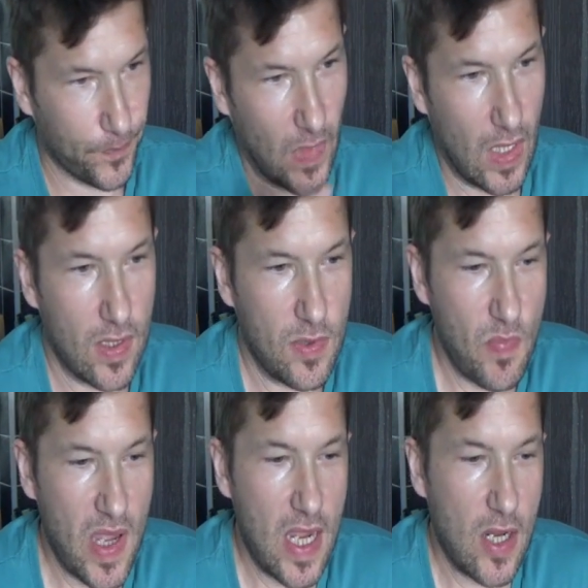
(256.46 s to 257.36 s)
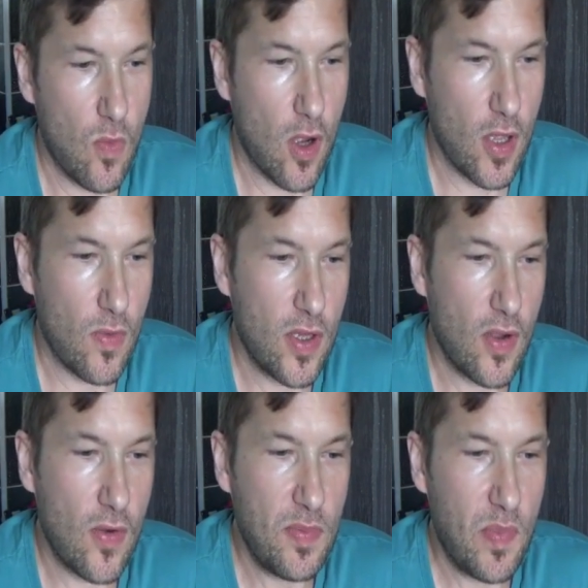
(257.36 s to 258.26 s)
speed, what you would
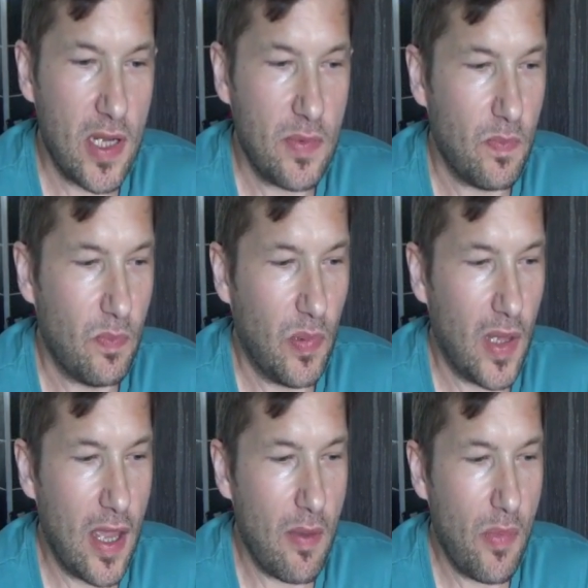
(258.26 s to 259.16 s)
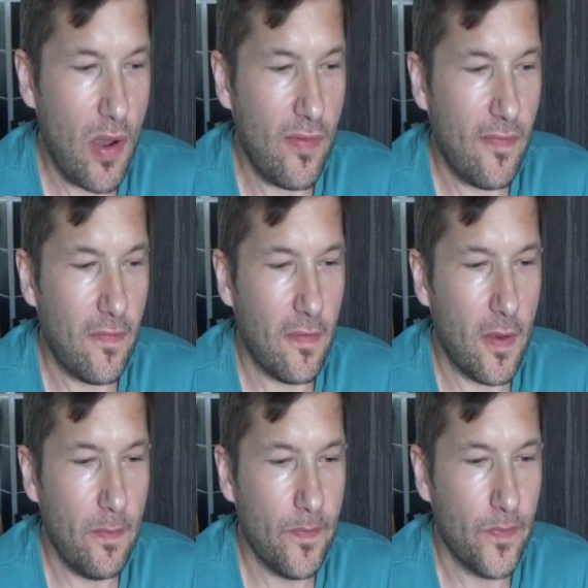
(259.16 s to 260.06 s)
do is press play on both of
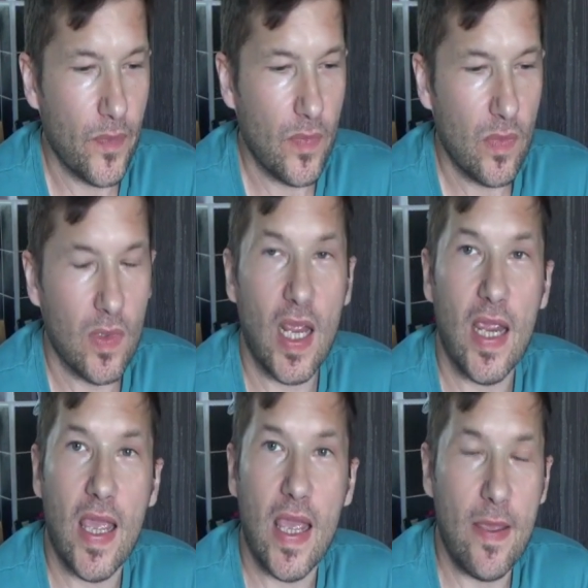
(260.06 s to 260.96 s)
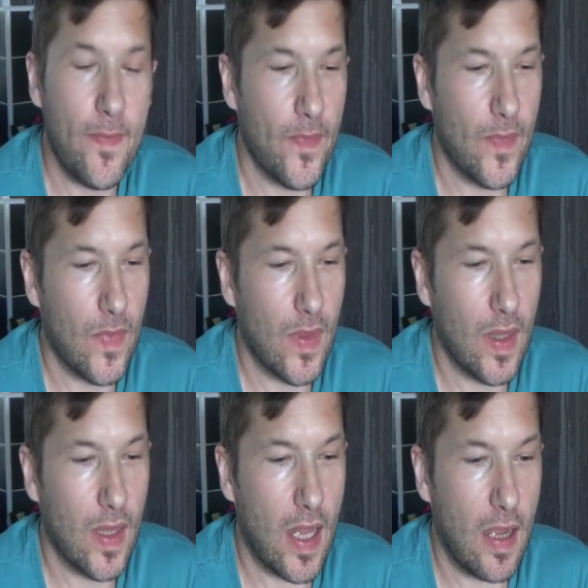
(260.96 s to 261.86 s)
them, Deck A,
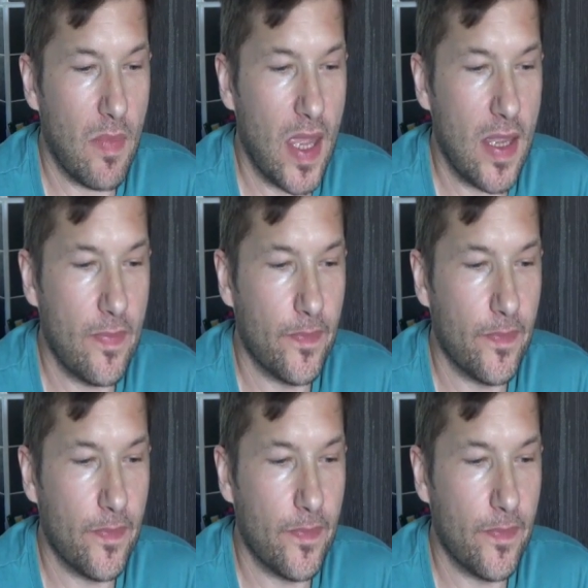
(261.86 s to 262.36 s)
Deck B.